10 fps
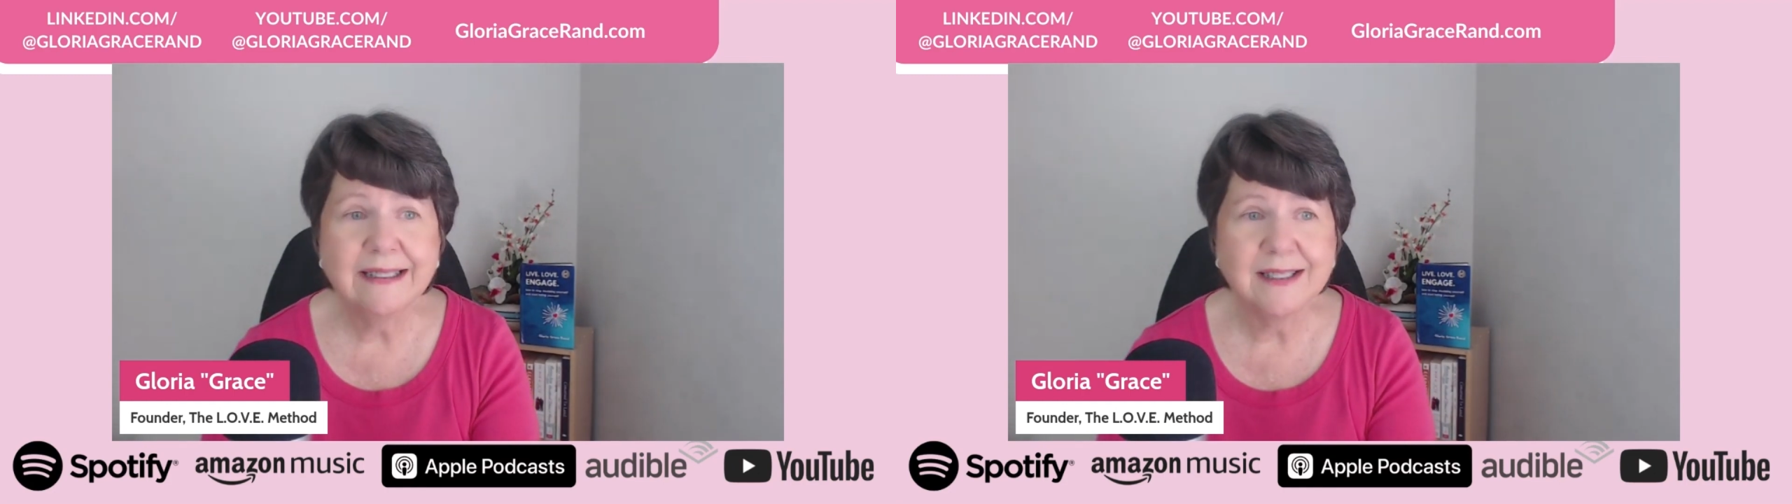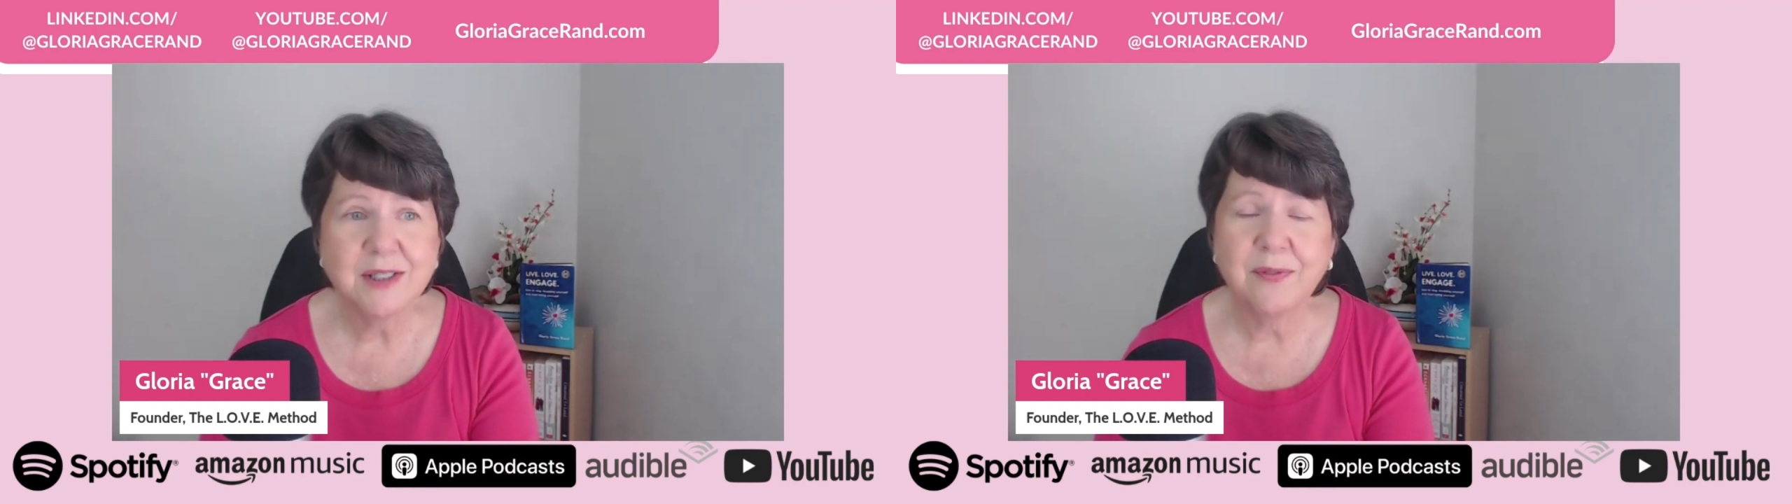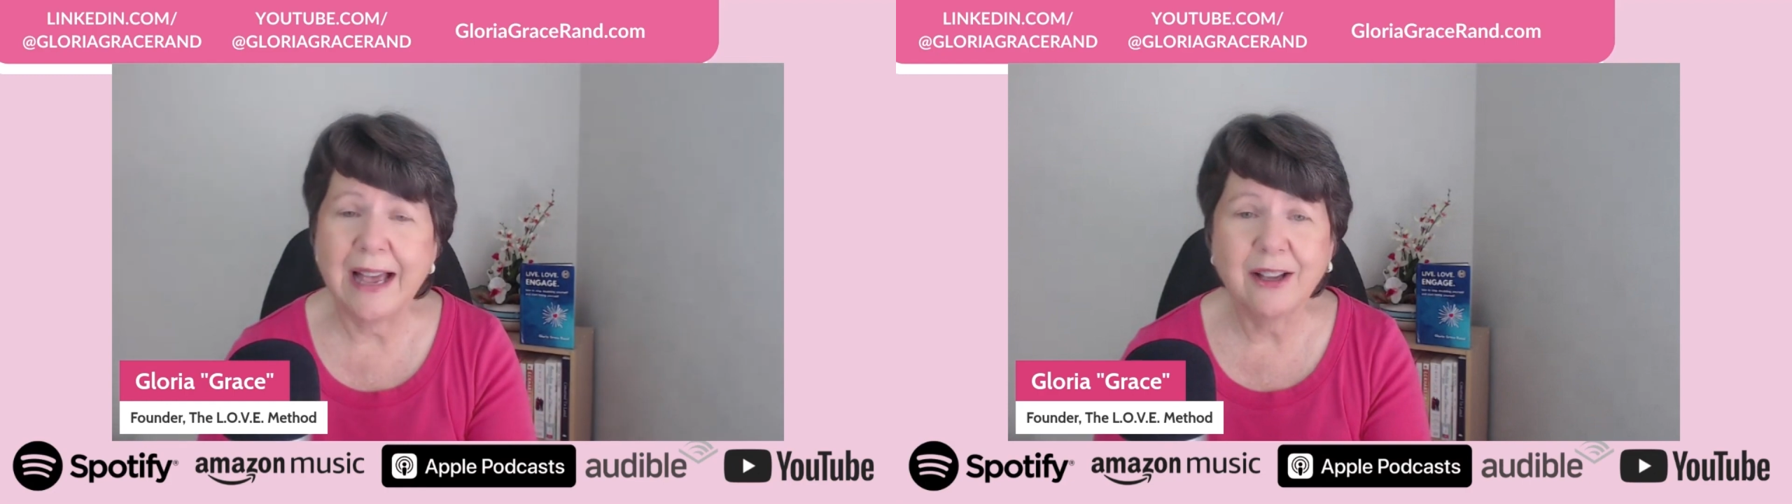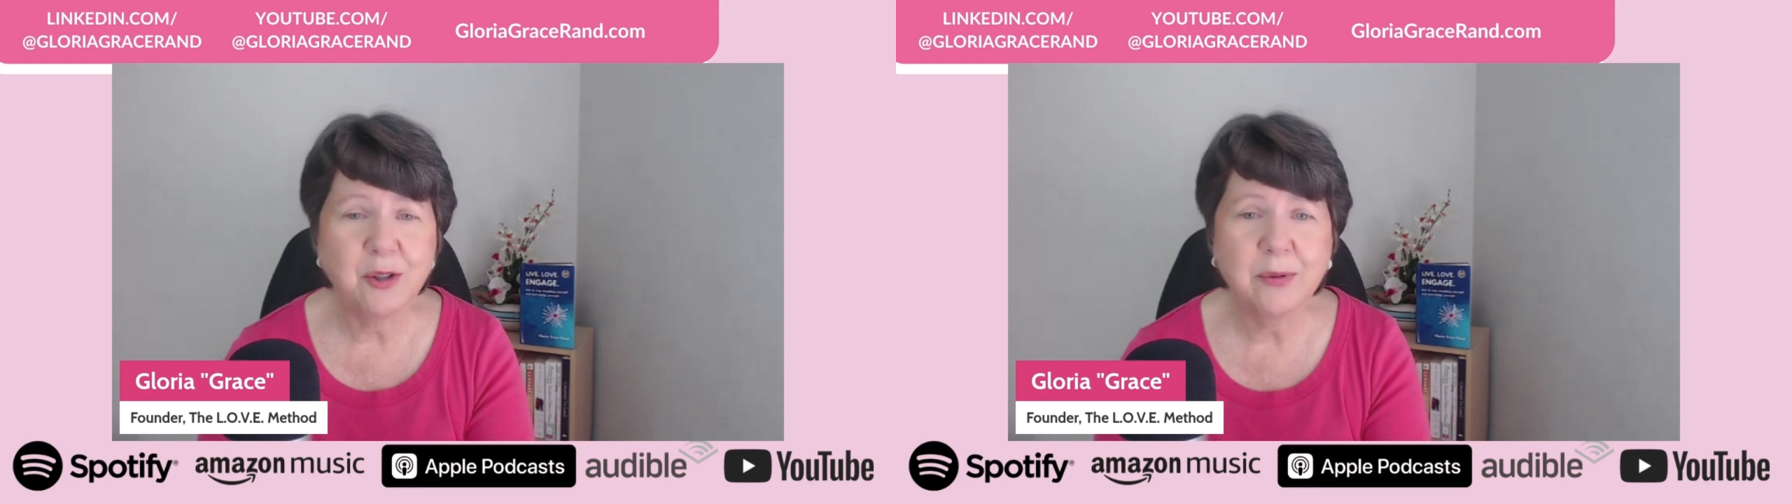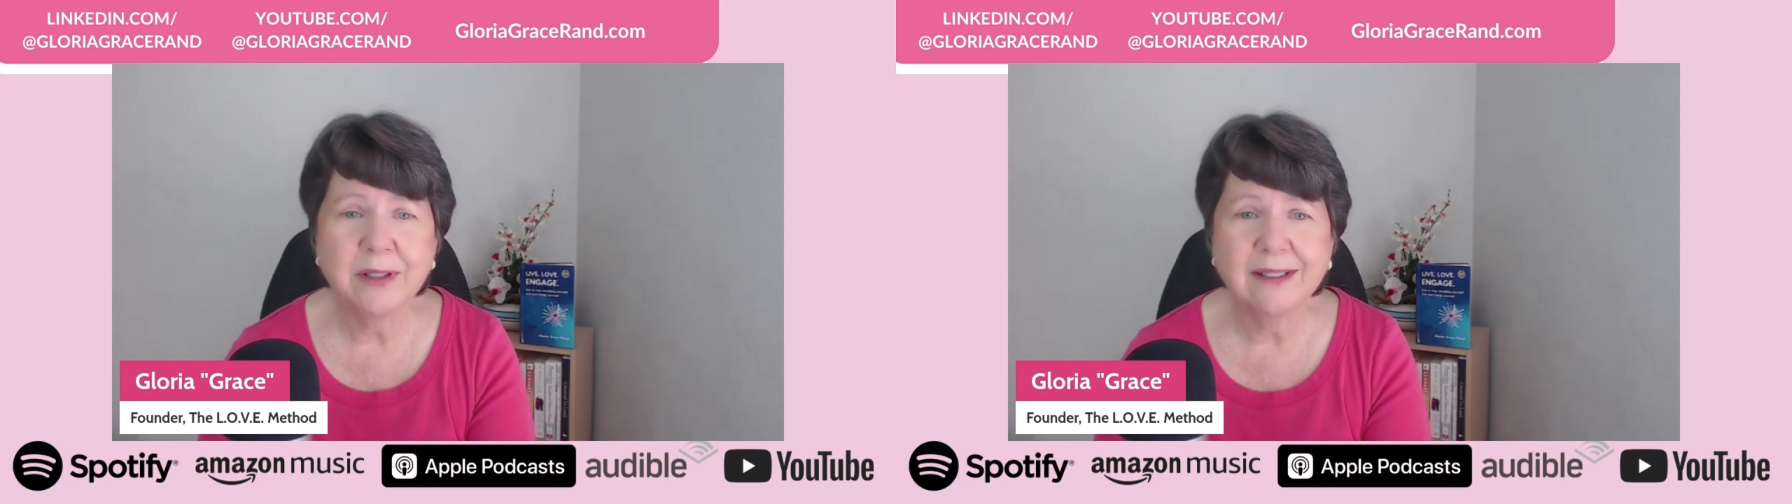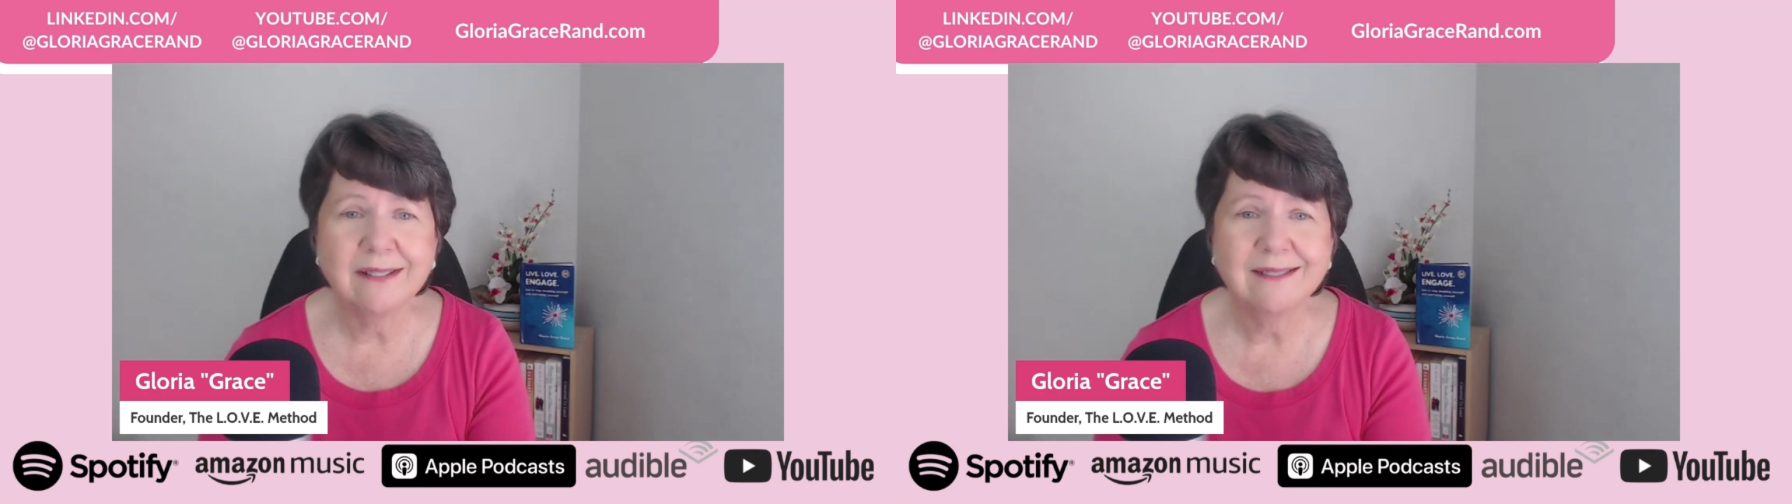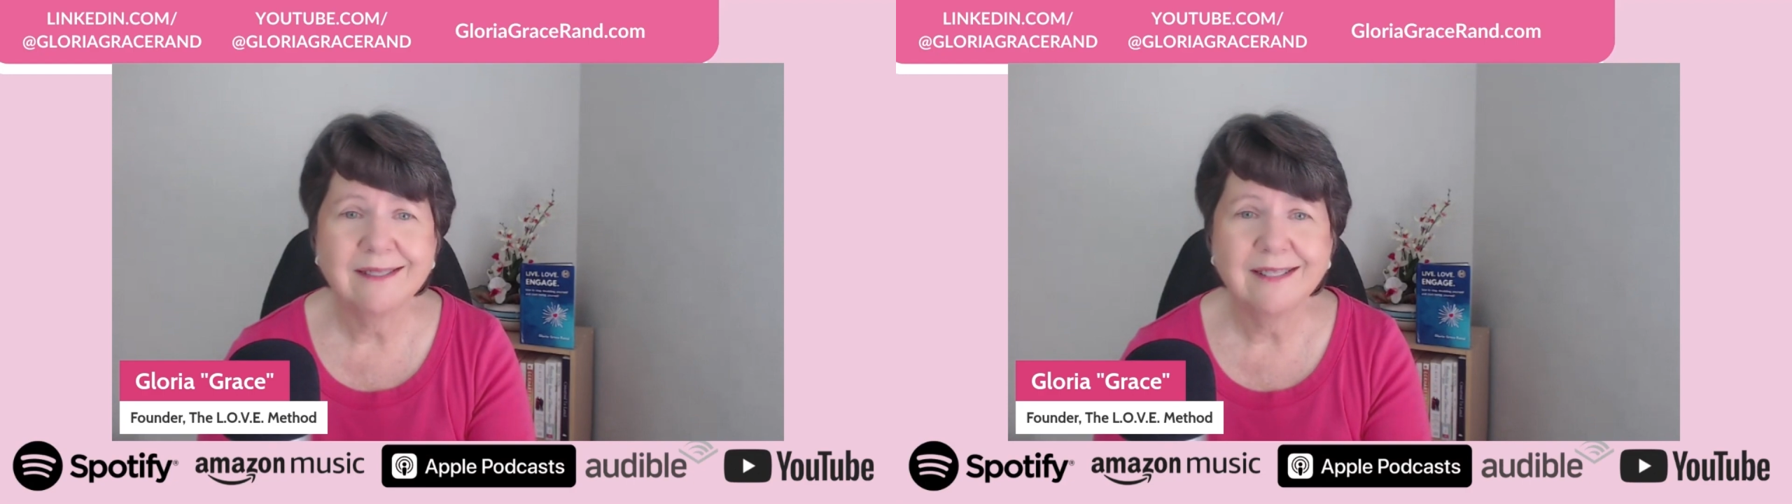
is valuing